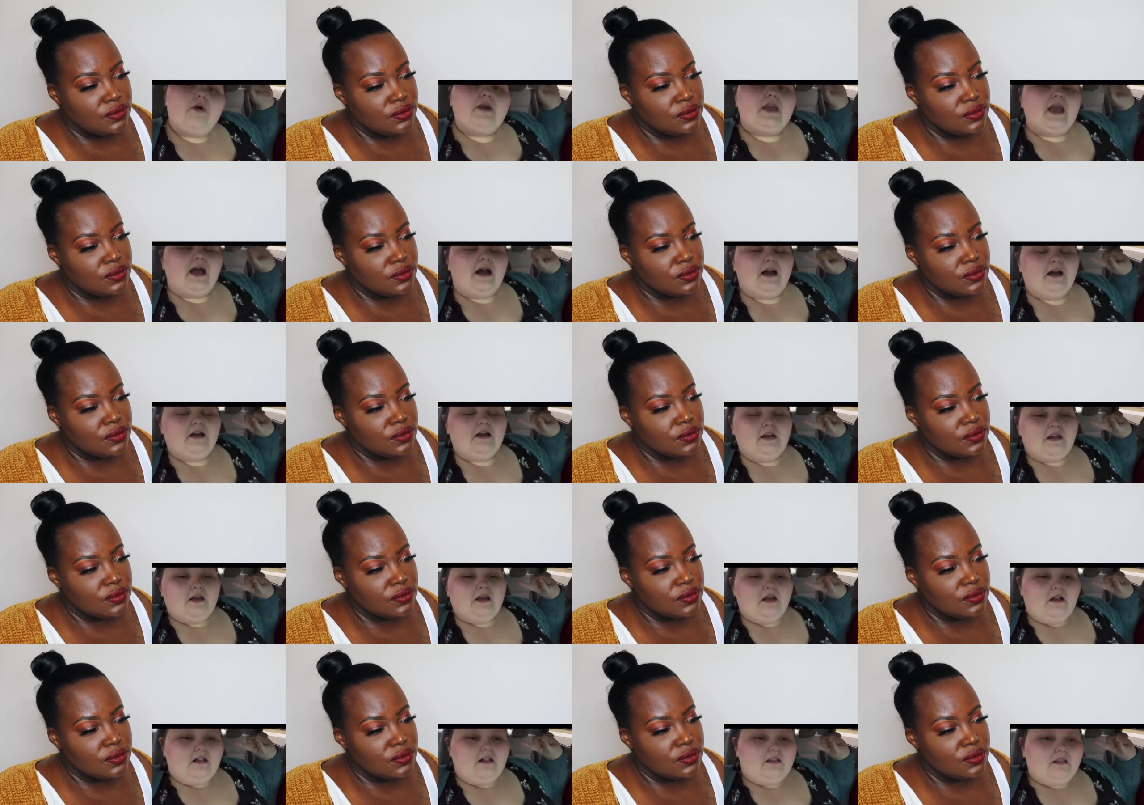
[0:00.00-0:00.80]
Speaker 1: Oh yeah,
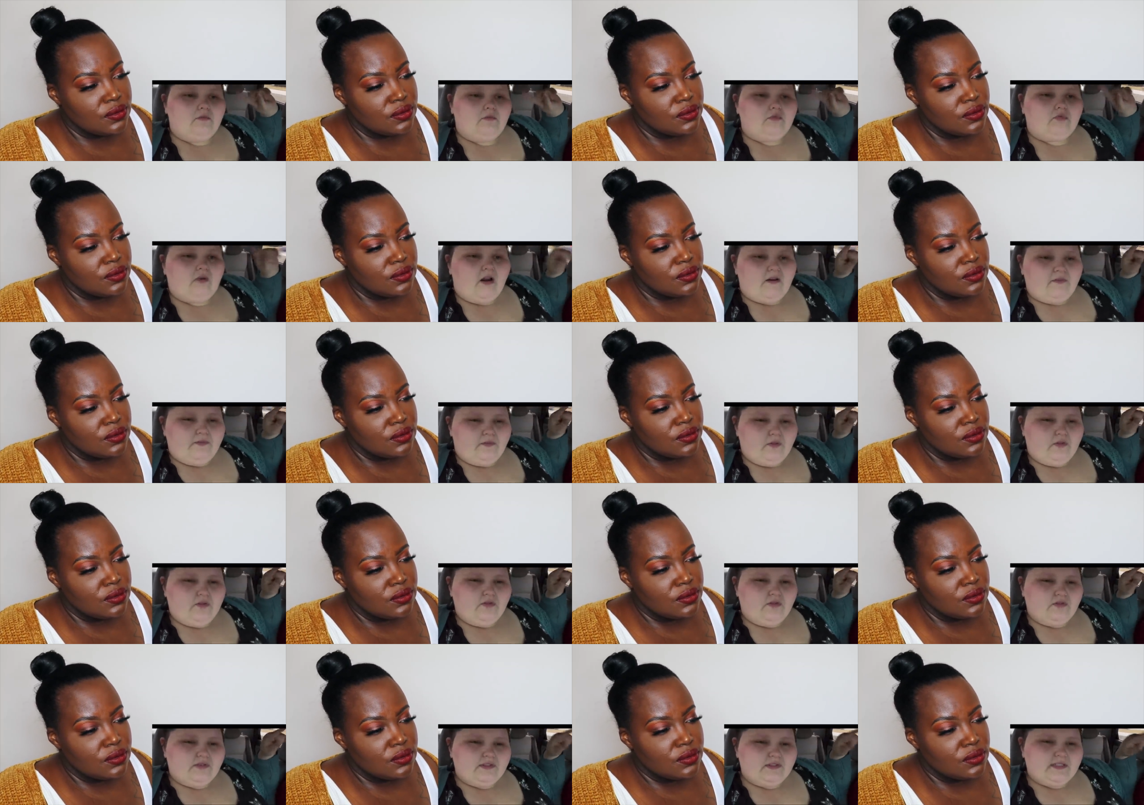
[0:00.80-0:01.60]

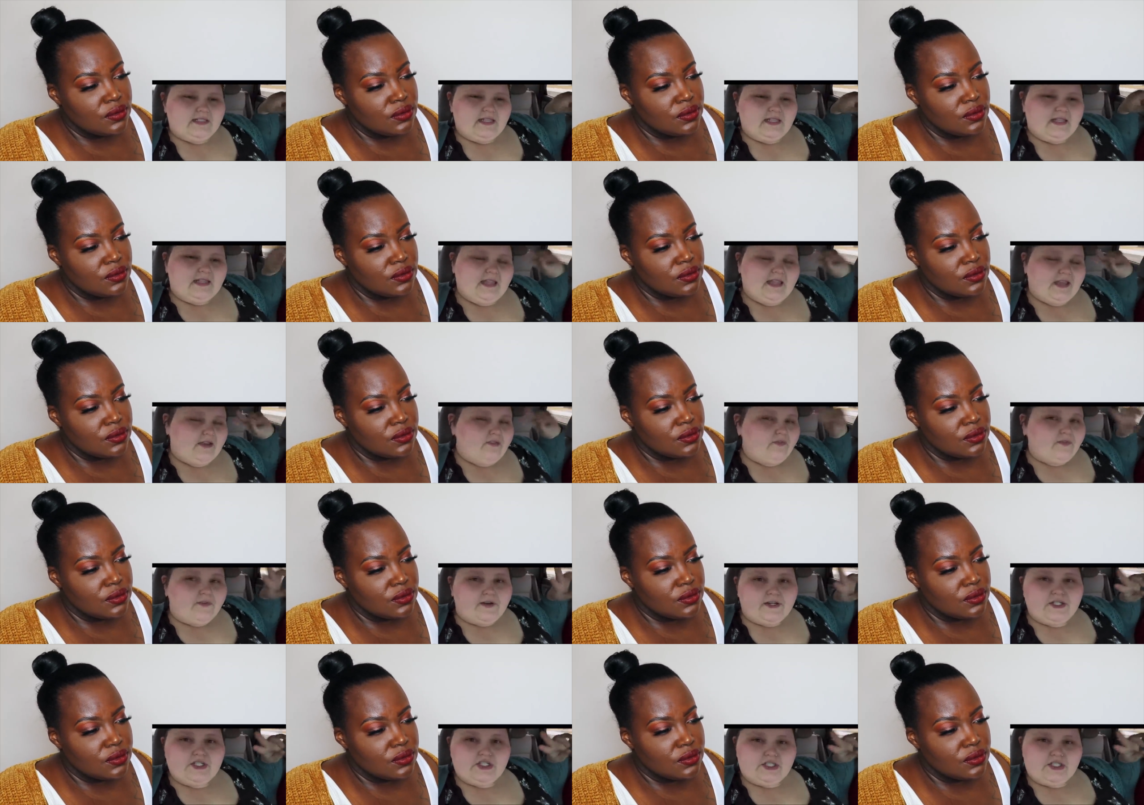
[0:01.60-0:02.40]
ruffles and like
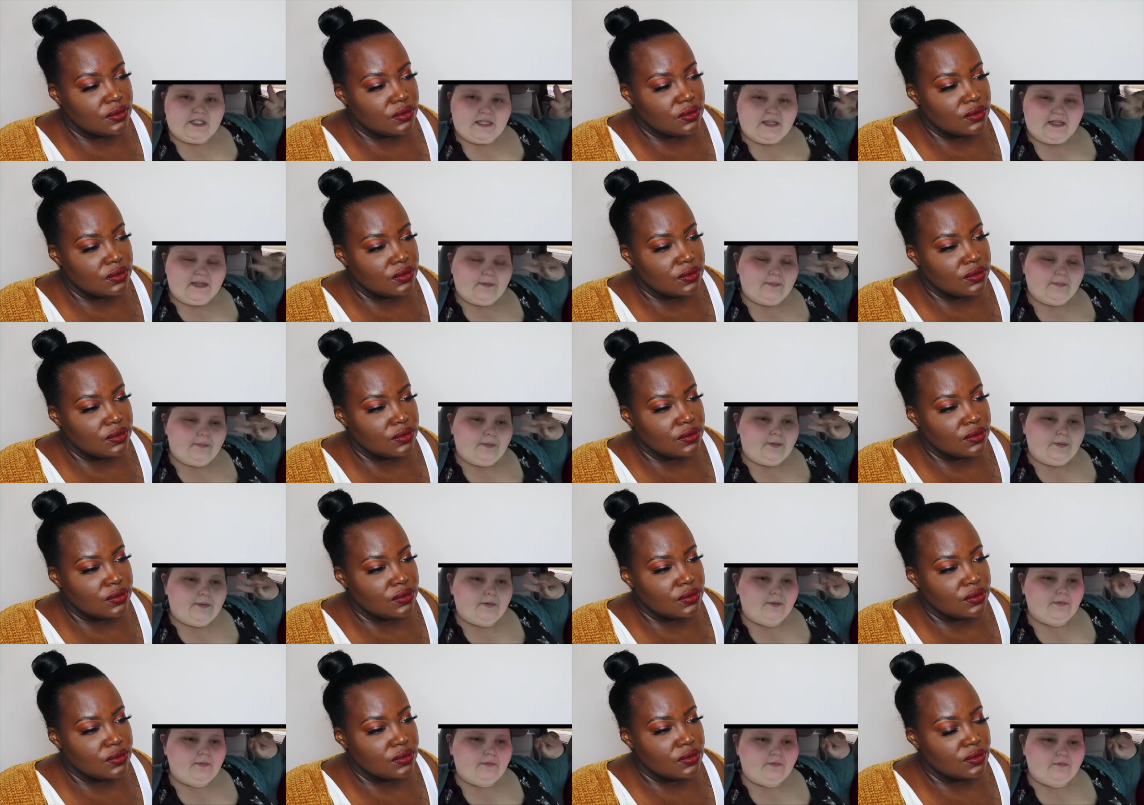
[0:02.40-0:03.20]
French dip,
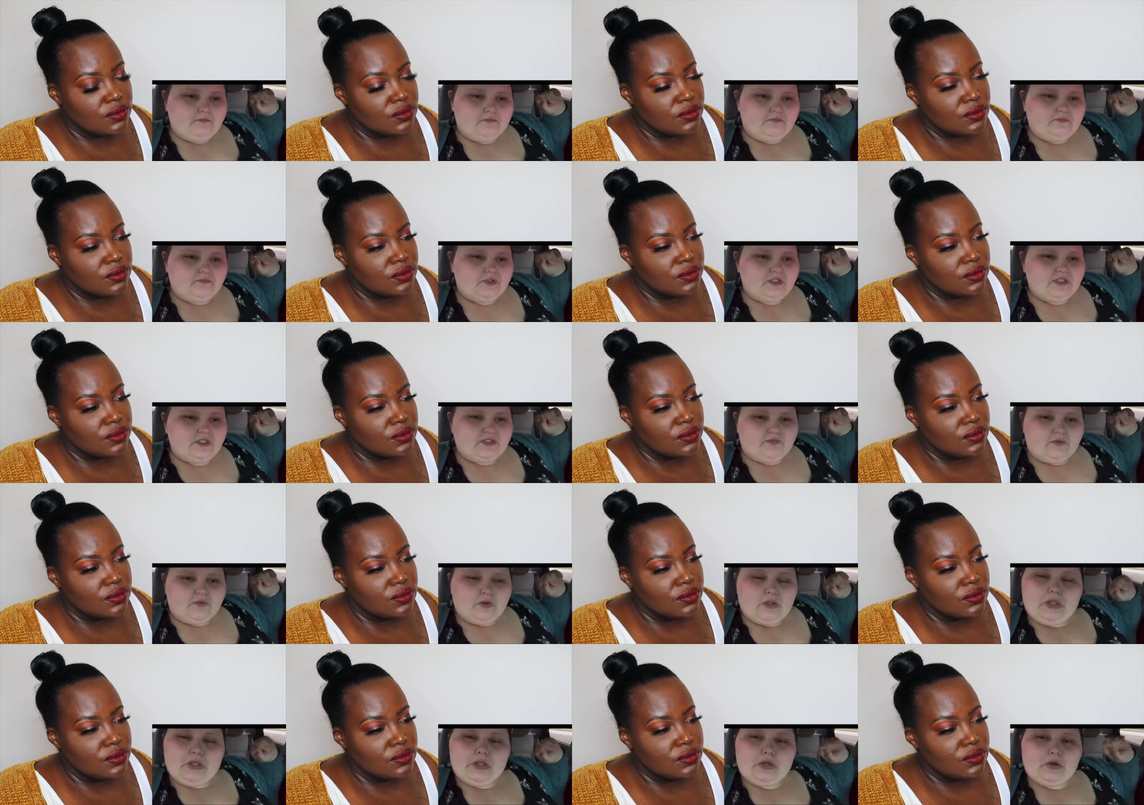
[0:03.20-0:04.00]

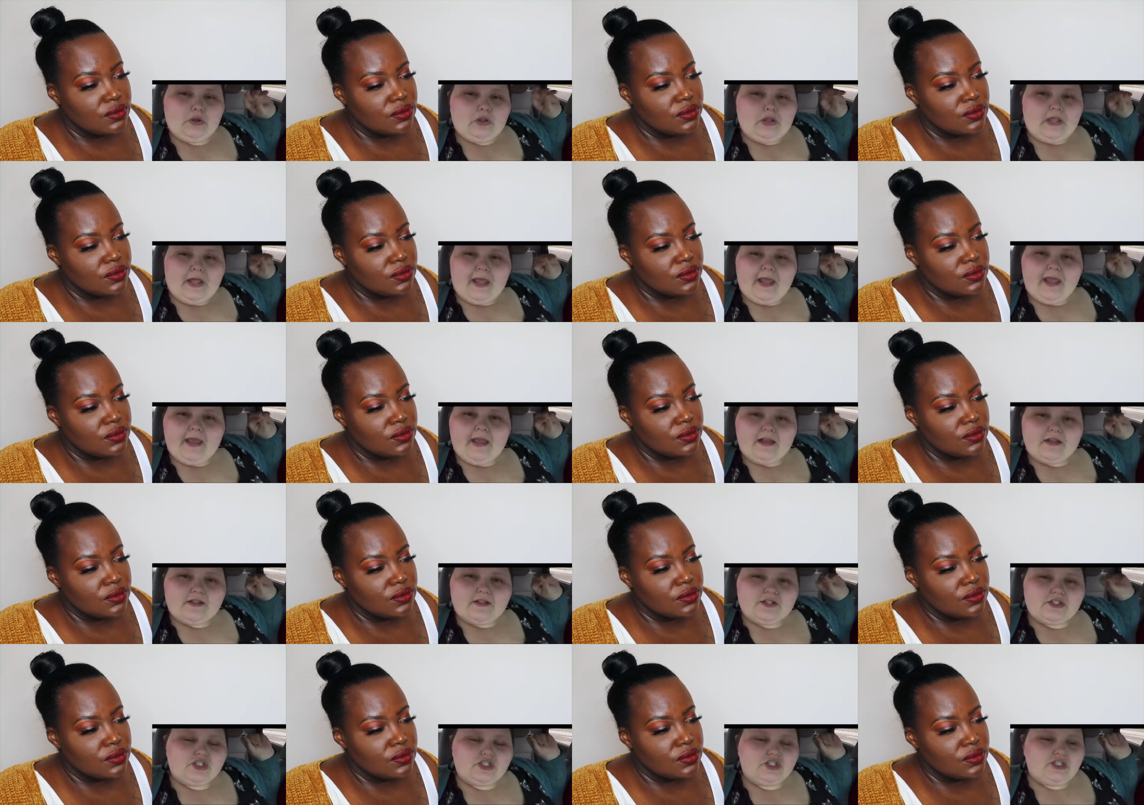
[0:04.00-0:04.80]
just for a little
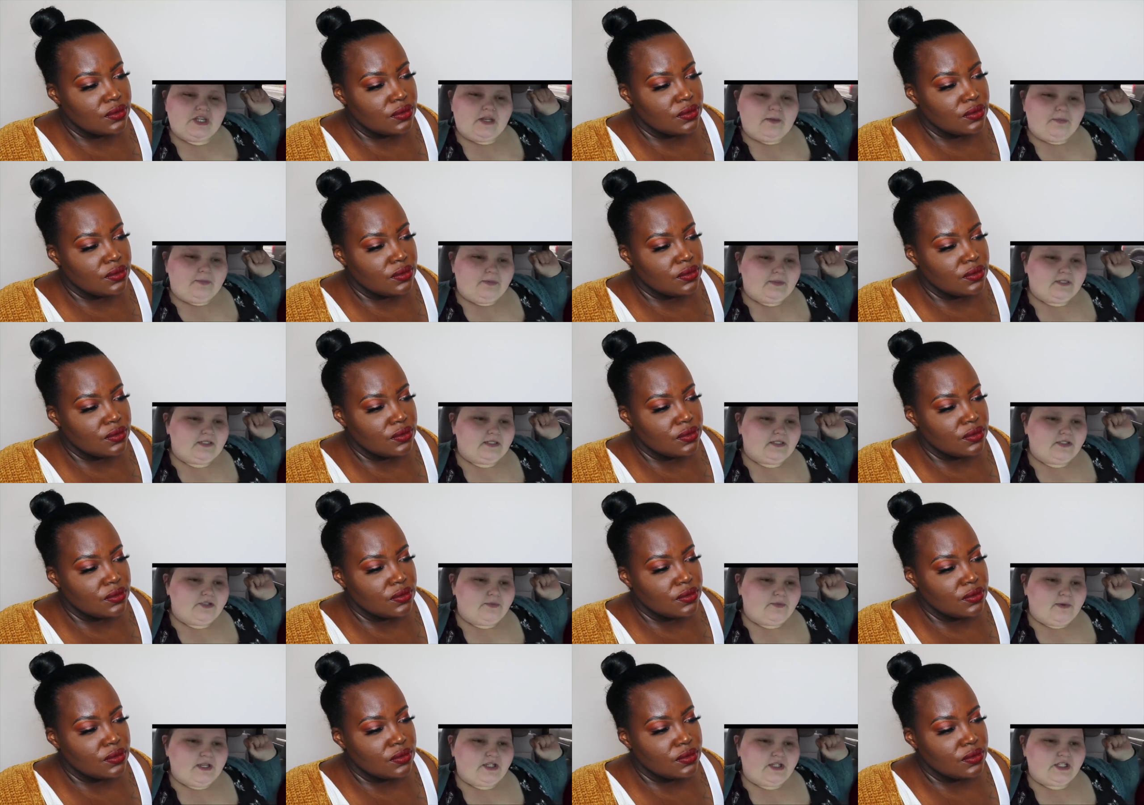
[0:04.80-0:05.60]
like chip
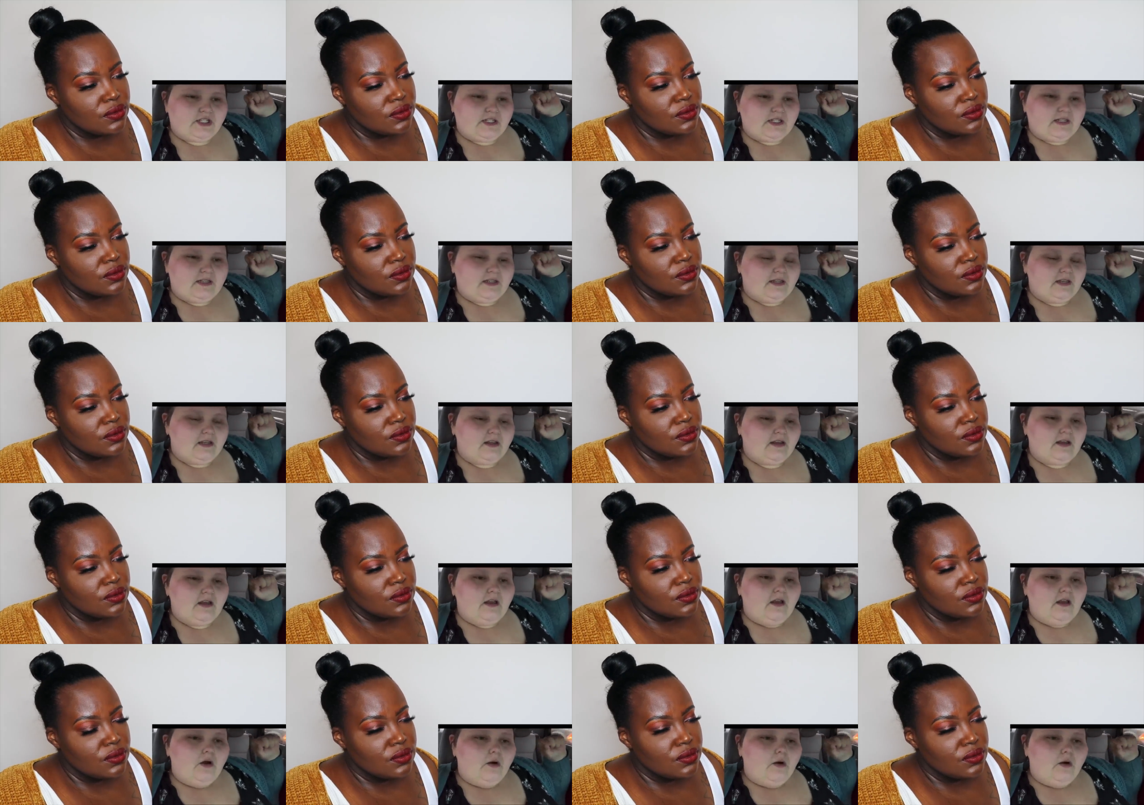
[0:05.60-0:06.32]
situation.